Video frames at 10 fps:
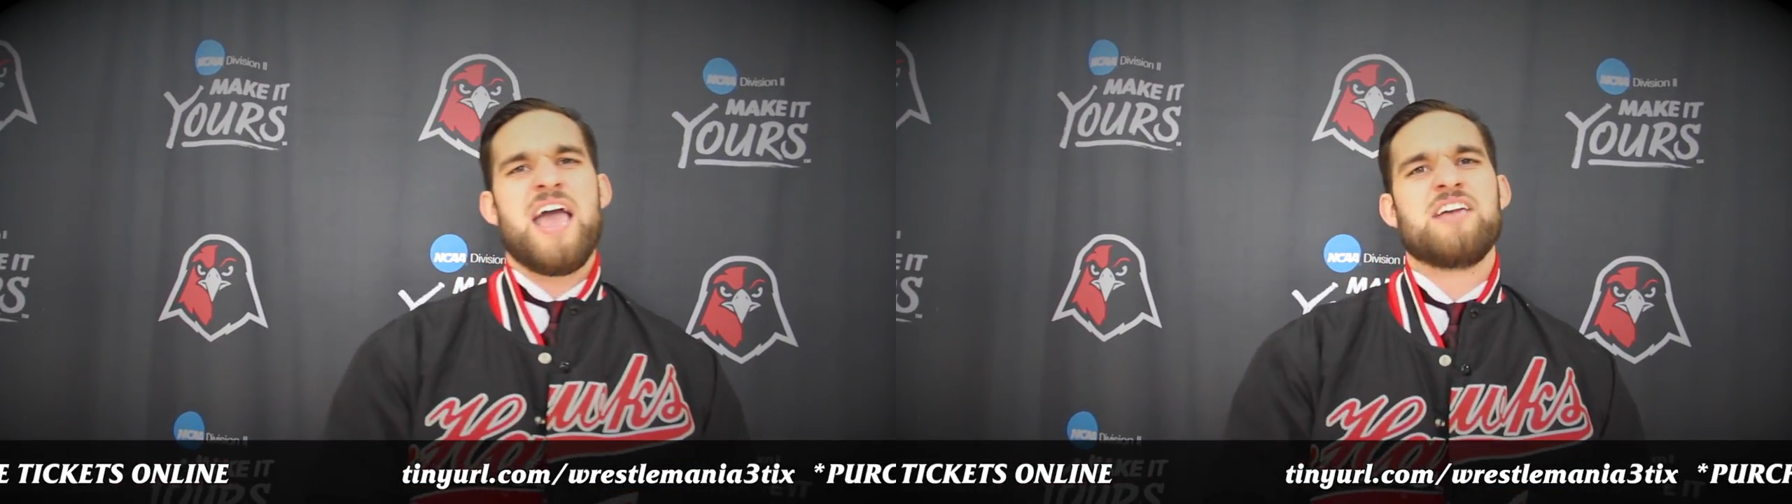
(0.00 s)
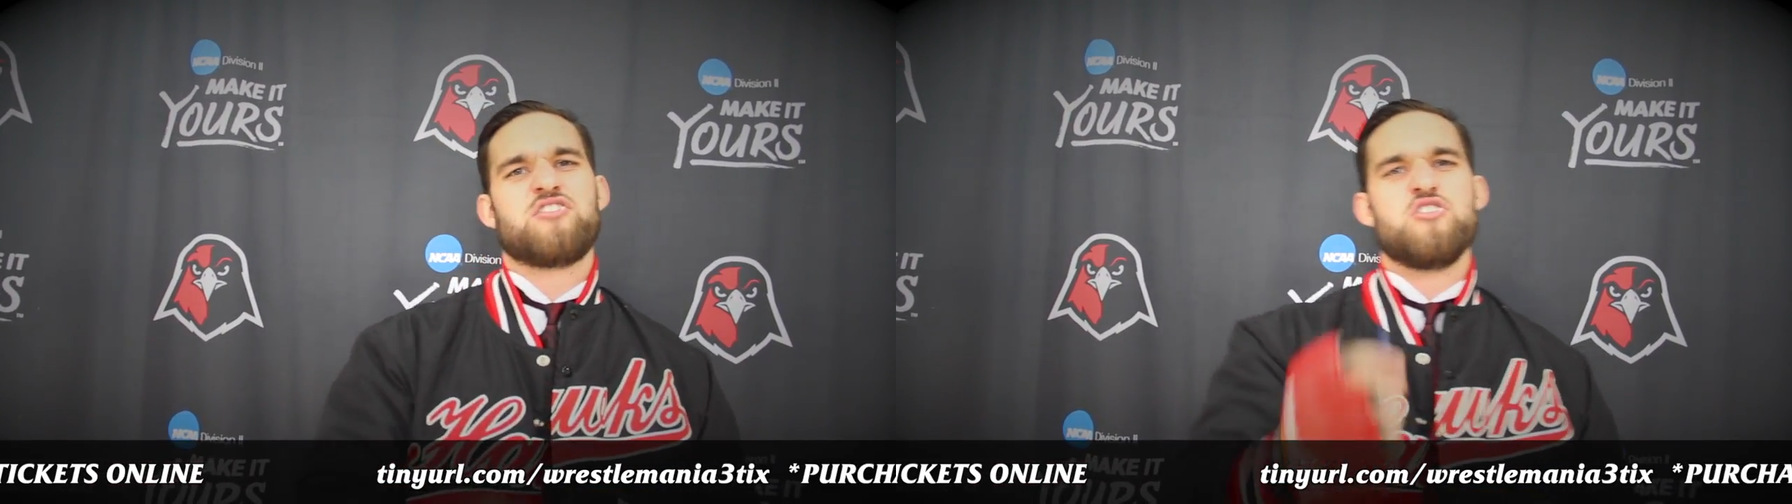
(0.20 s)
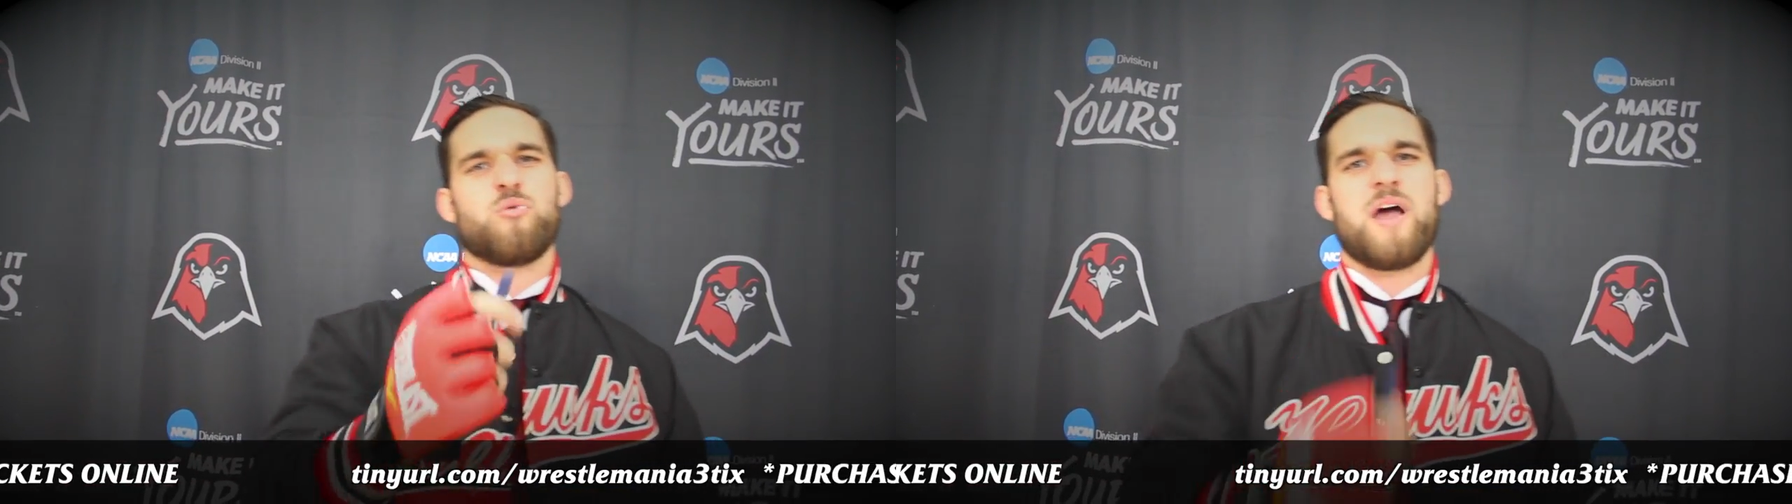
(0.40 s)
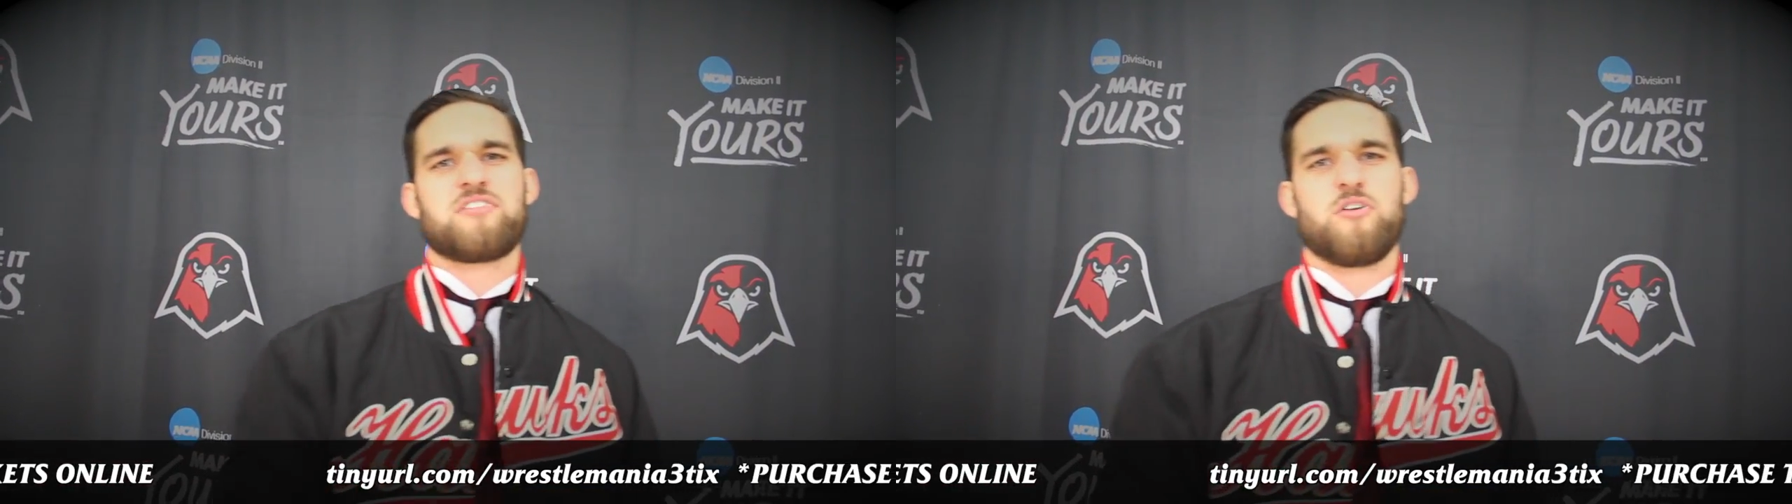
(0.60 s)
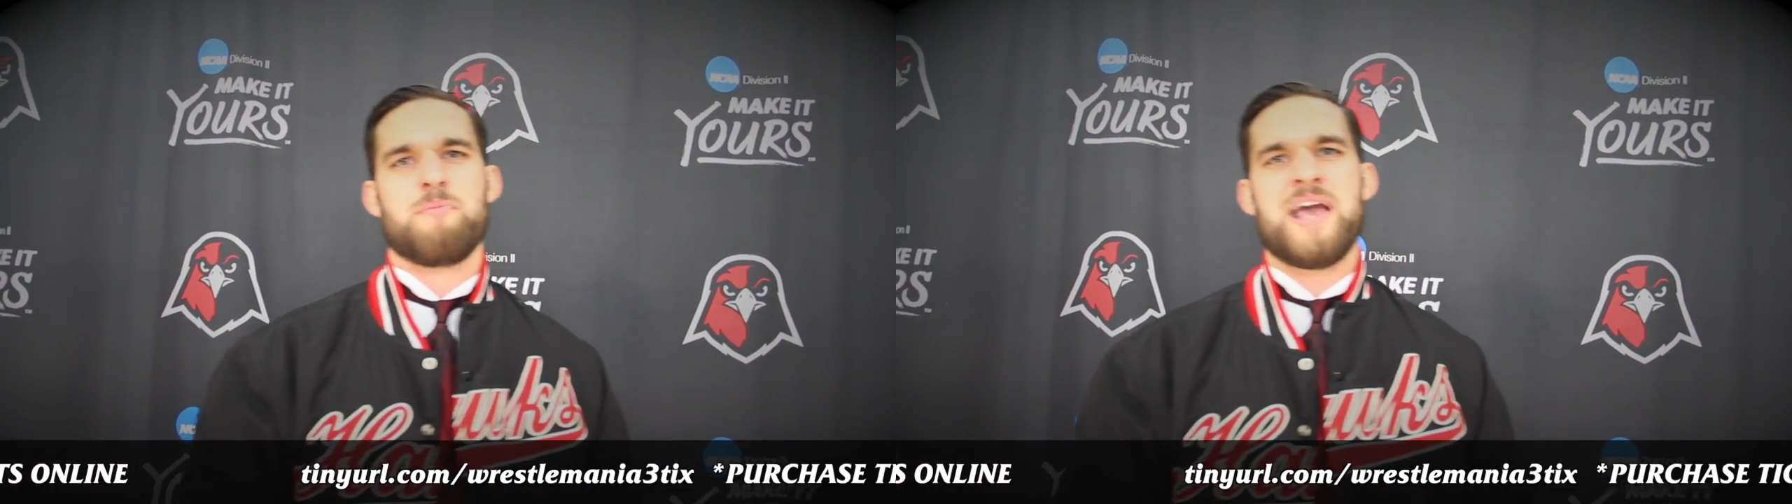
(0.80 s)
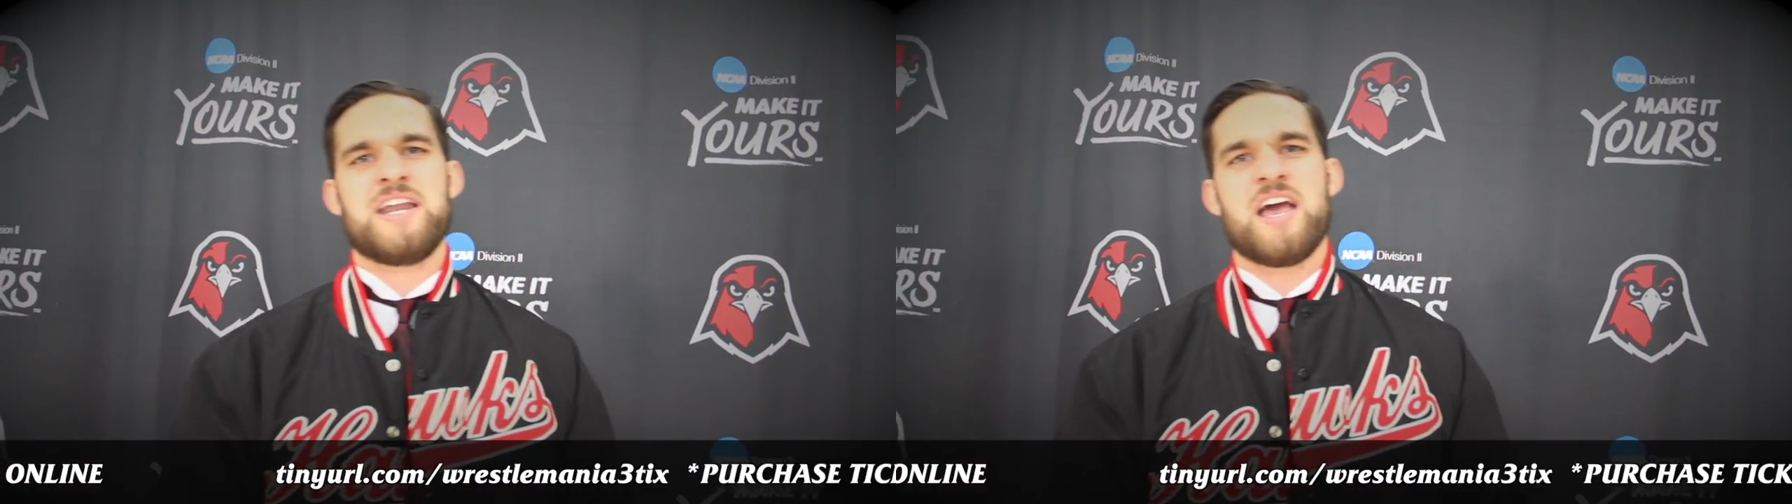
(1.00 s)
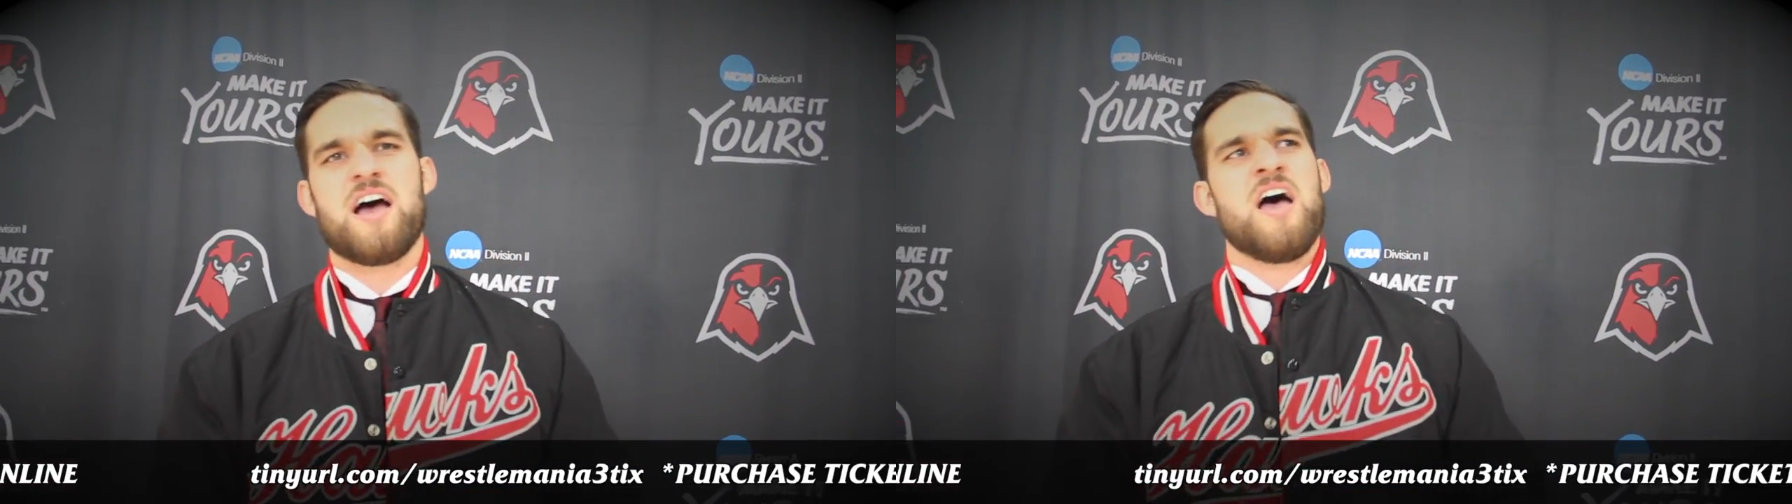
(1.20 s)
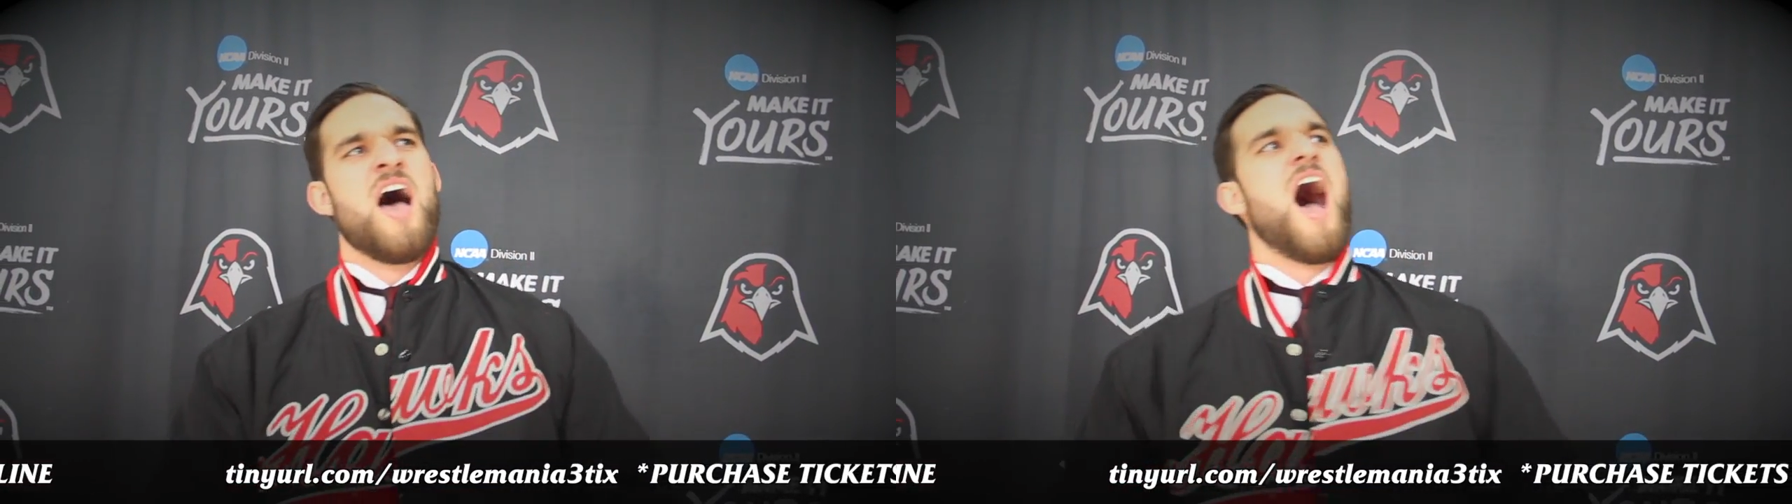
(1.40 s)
HNU WrestleMania,